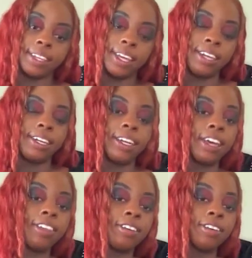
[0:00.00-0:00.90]

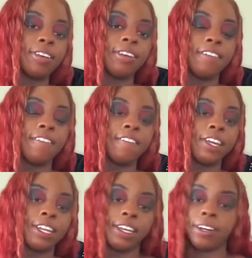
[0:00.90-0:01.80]
another
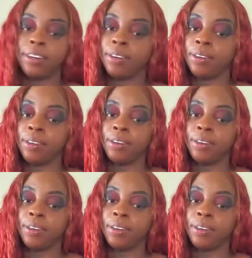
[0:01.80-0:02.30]
video.